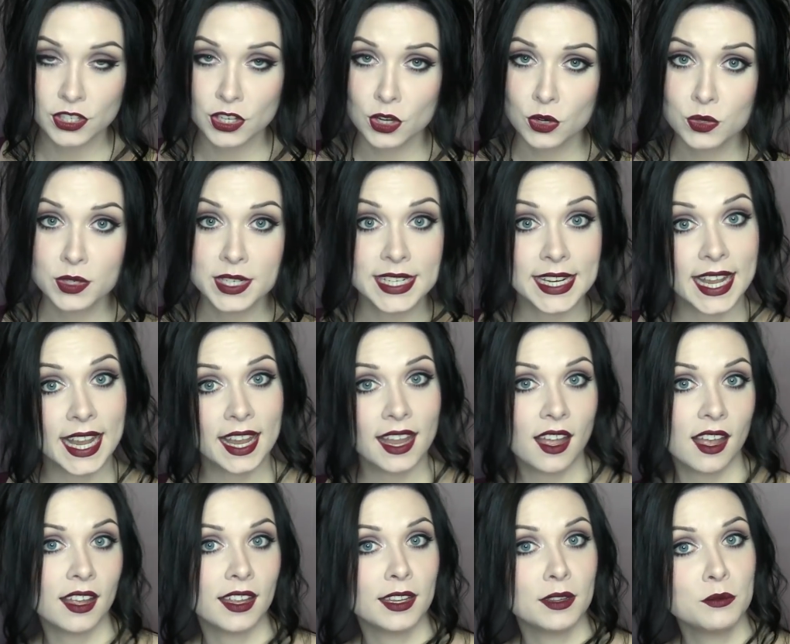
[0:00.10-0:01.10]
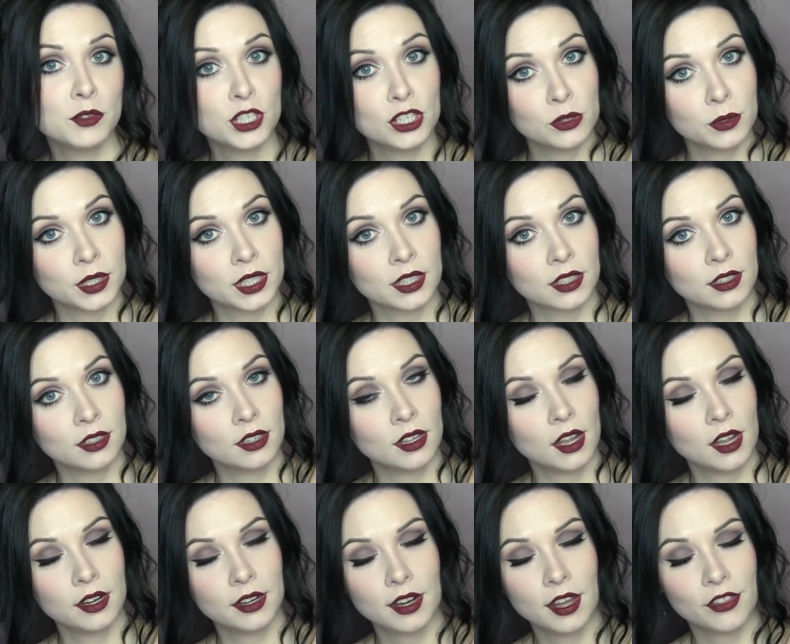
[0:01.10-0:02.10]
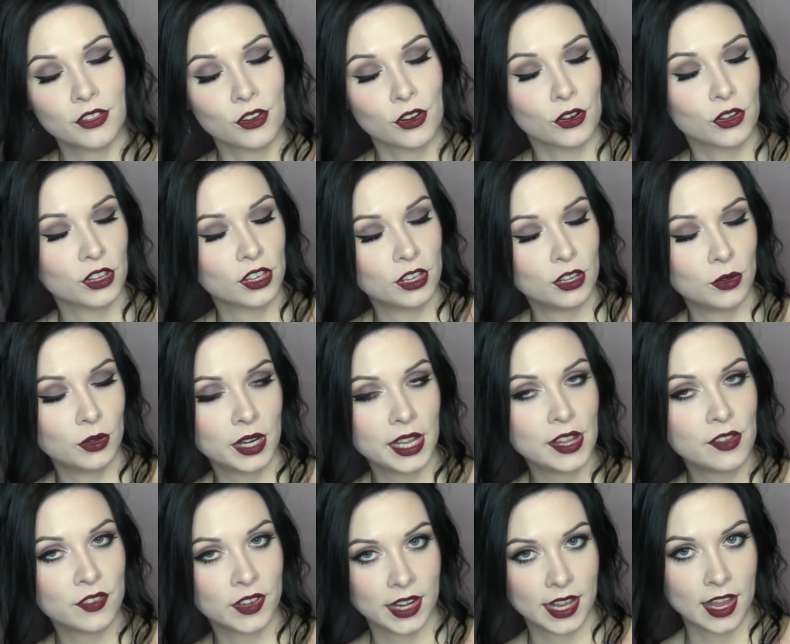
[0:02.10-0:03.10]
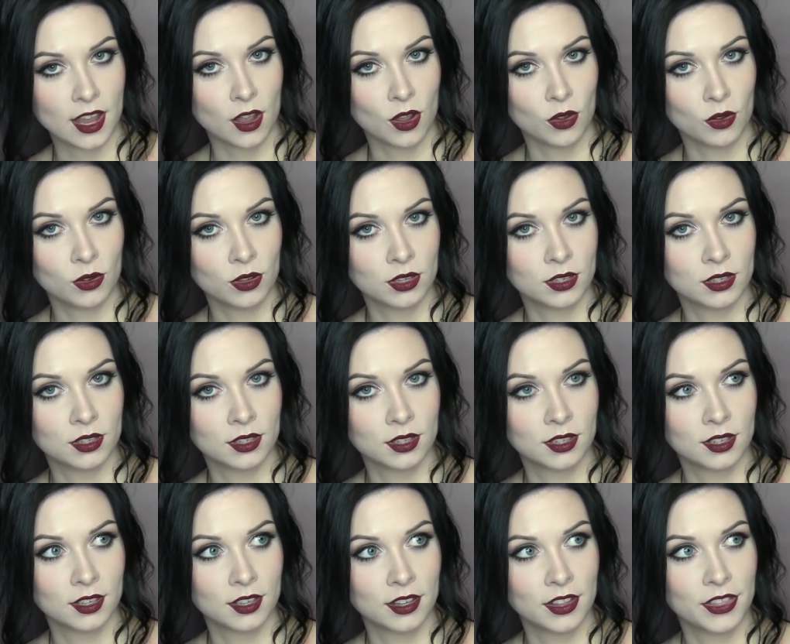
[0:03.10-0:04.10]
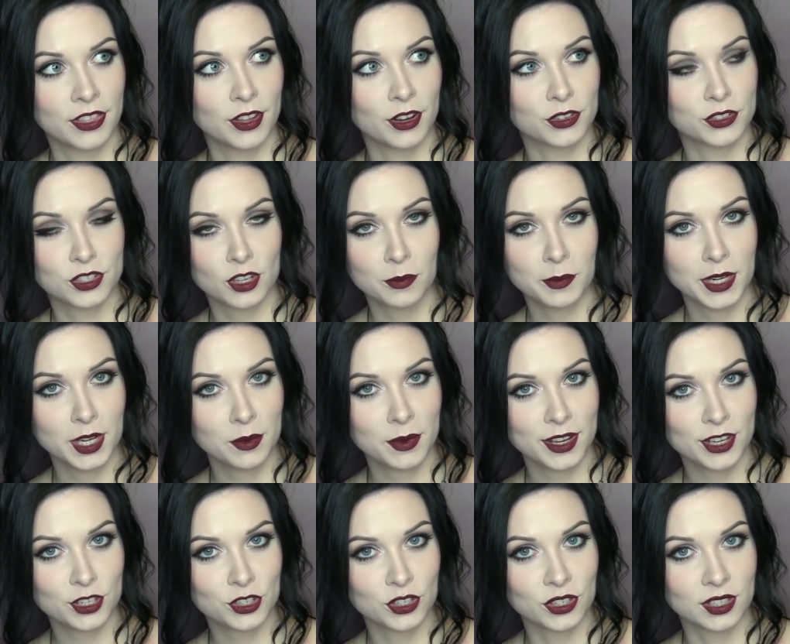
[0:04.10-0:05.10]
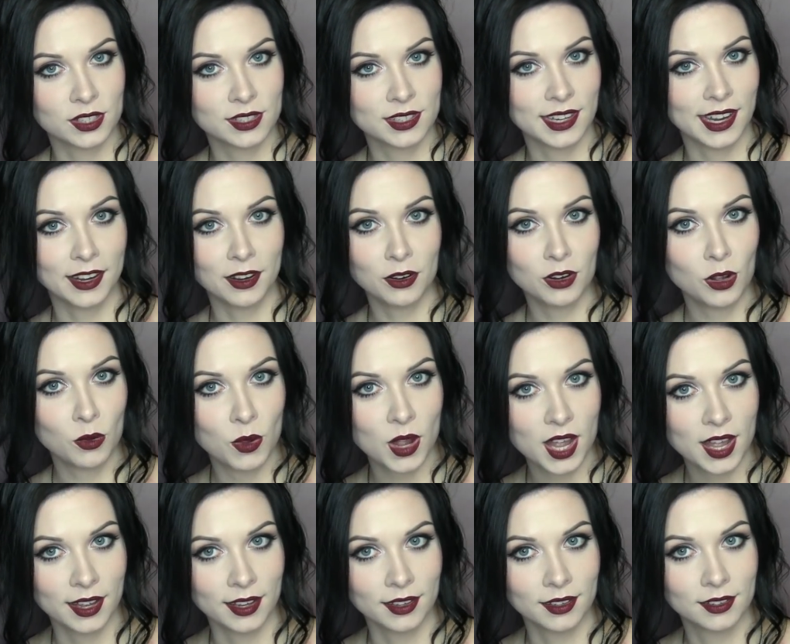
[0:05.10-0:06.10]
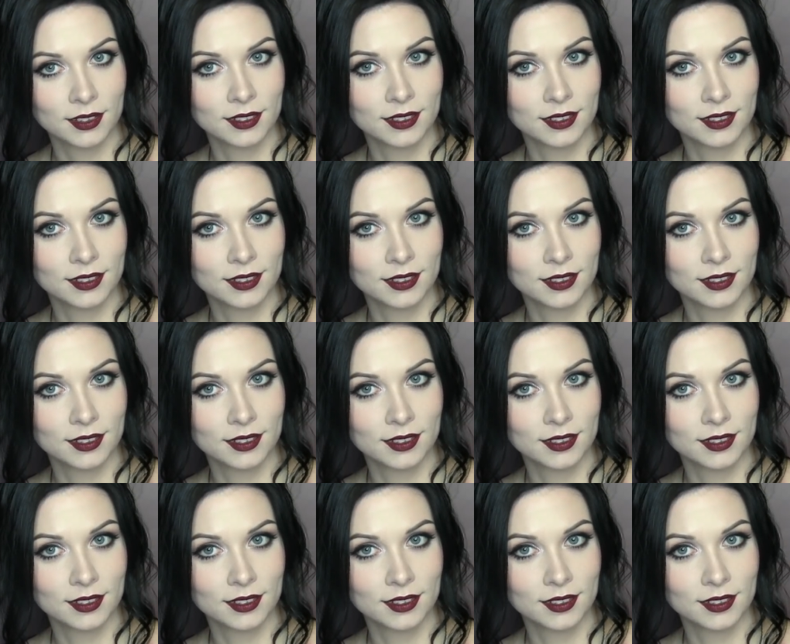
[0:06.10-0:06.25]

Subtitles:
So today I am doing another Q&A video. There are so many questions, I don't know why,